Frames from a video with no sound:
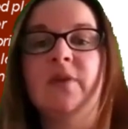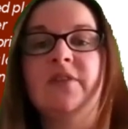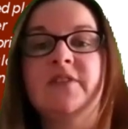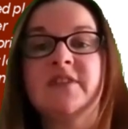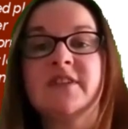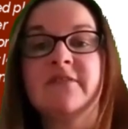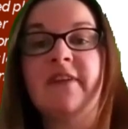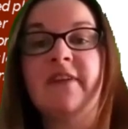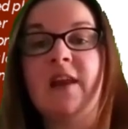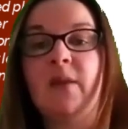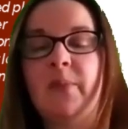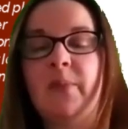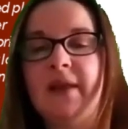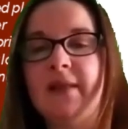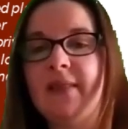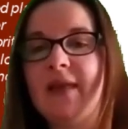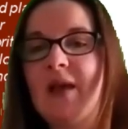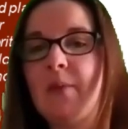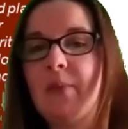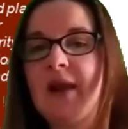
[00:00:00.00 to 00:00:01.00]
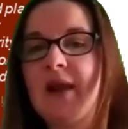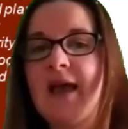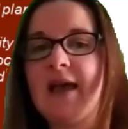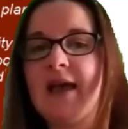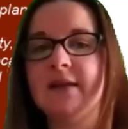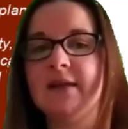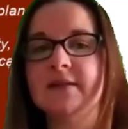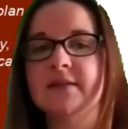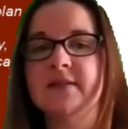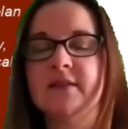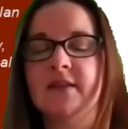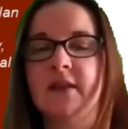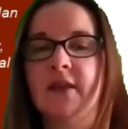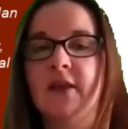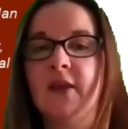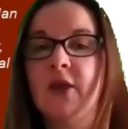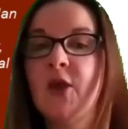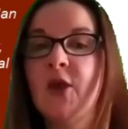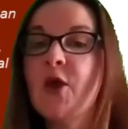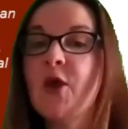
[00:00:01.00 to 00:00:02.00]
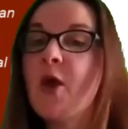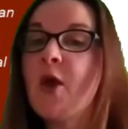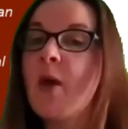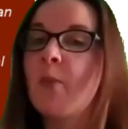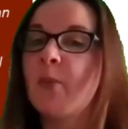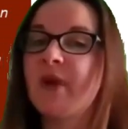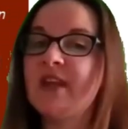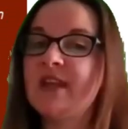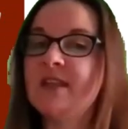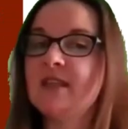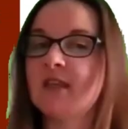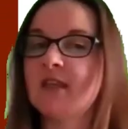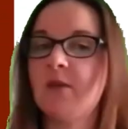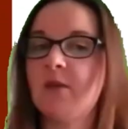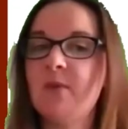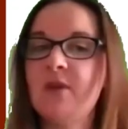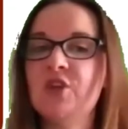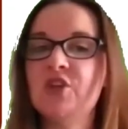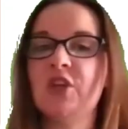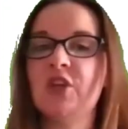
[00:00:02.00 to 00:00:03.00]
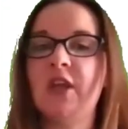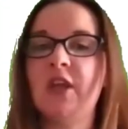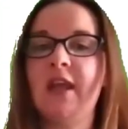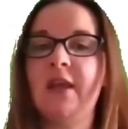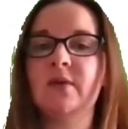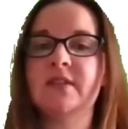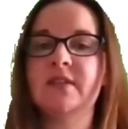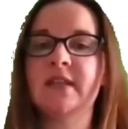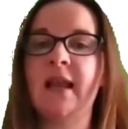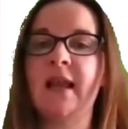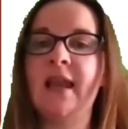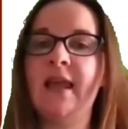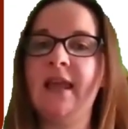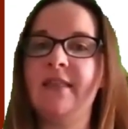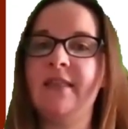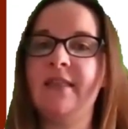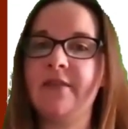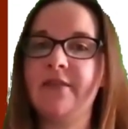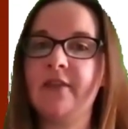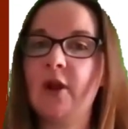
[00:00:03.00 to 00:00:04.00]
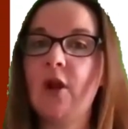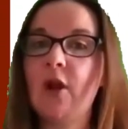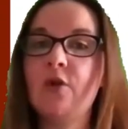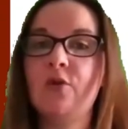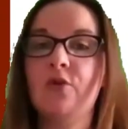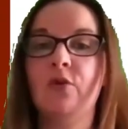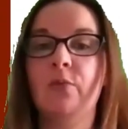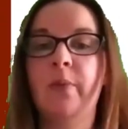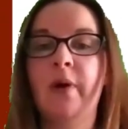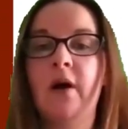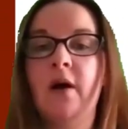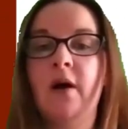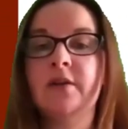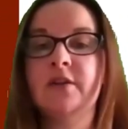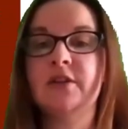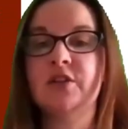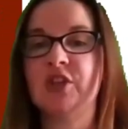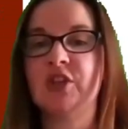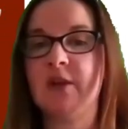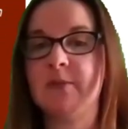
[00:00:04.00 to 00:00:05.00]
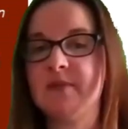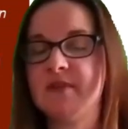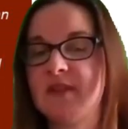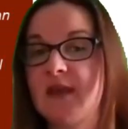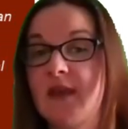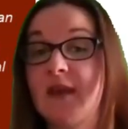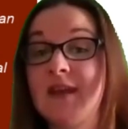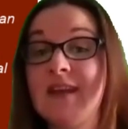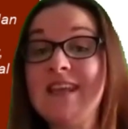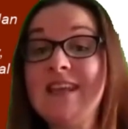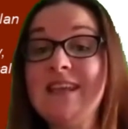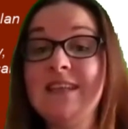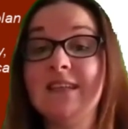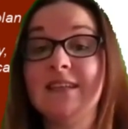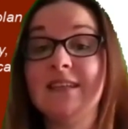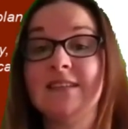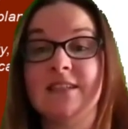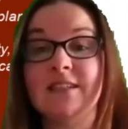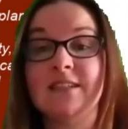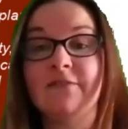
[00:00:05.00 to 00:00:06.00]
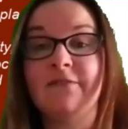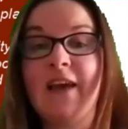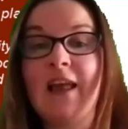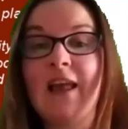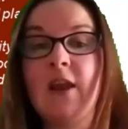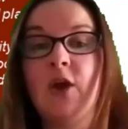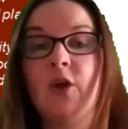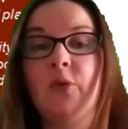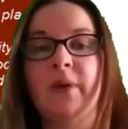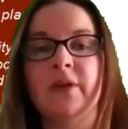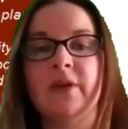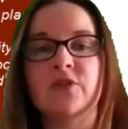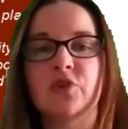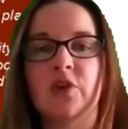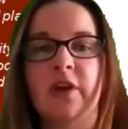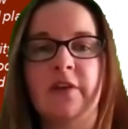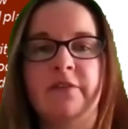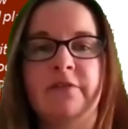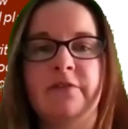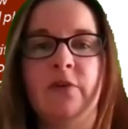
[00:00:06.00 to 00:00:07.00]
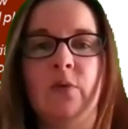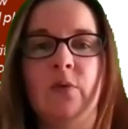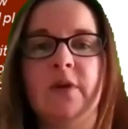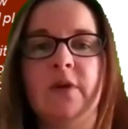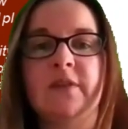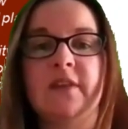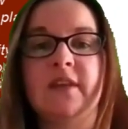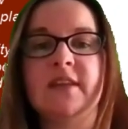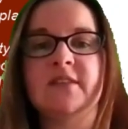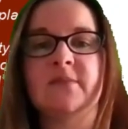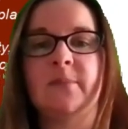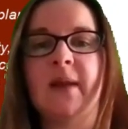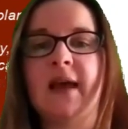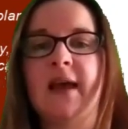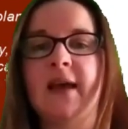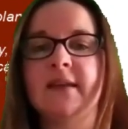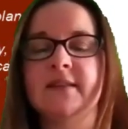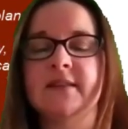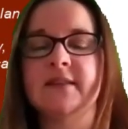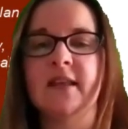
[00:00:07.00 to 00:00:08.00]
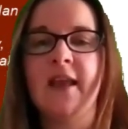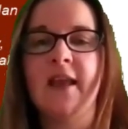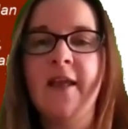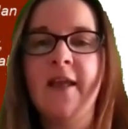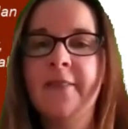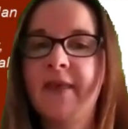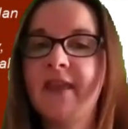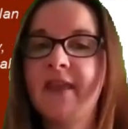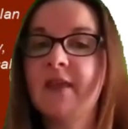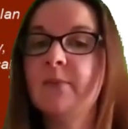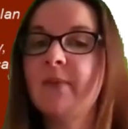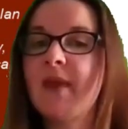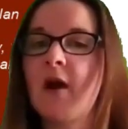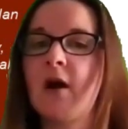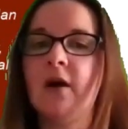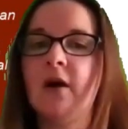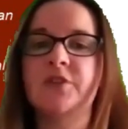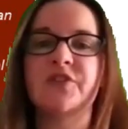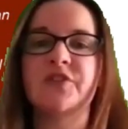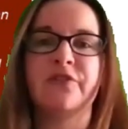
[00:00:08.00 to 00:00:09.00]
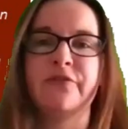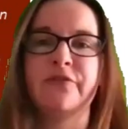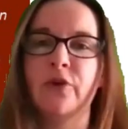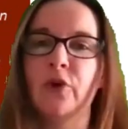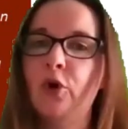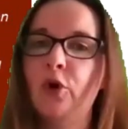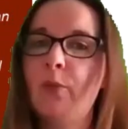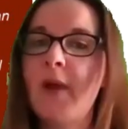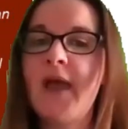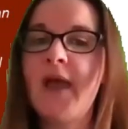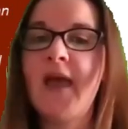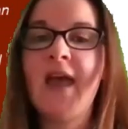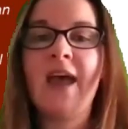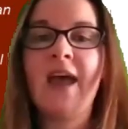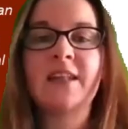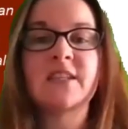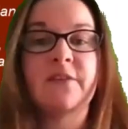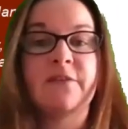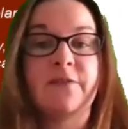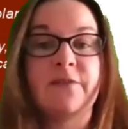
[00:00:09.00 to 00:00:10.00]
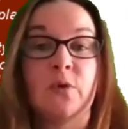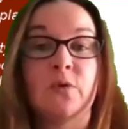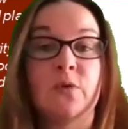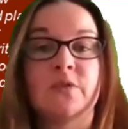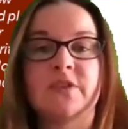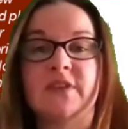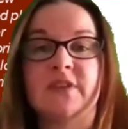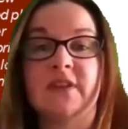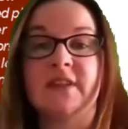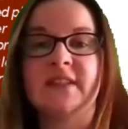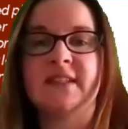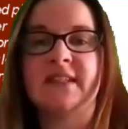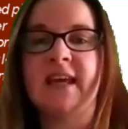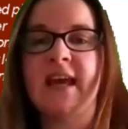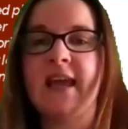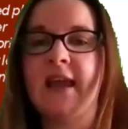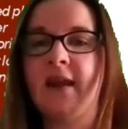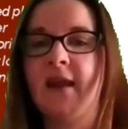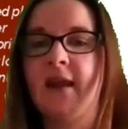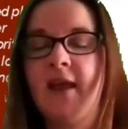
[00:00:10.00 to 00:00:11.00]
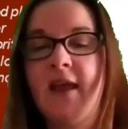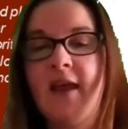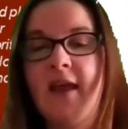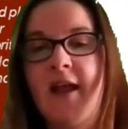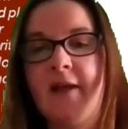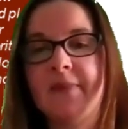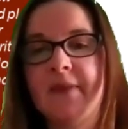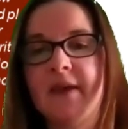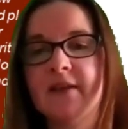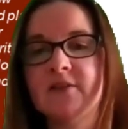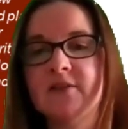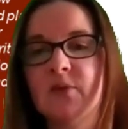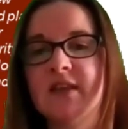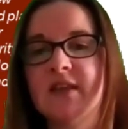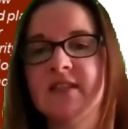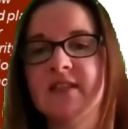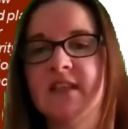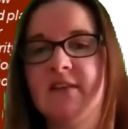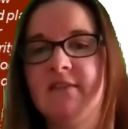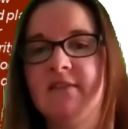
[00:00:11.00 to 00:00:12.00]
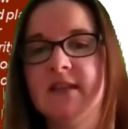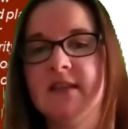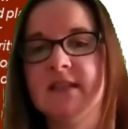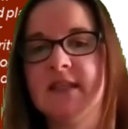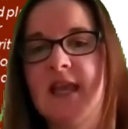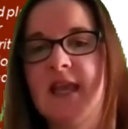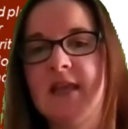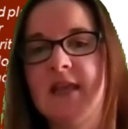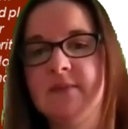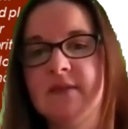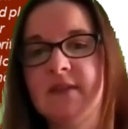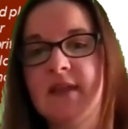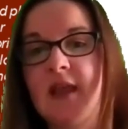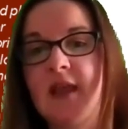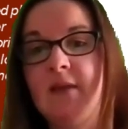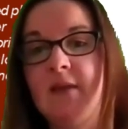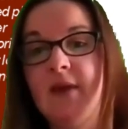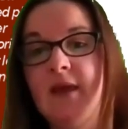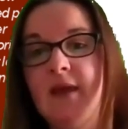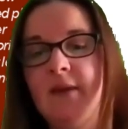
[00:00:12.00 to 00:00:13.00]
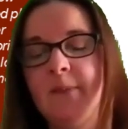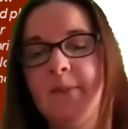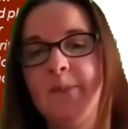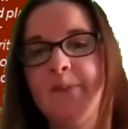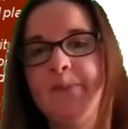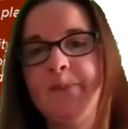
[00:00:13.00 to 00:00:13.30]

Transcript: with developing their plans. But in the commission, it was clear that the local partnerships that needed to develop and drive forward these plans, they can be hard to form and difficult to sustain. And that's where serious games came in.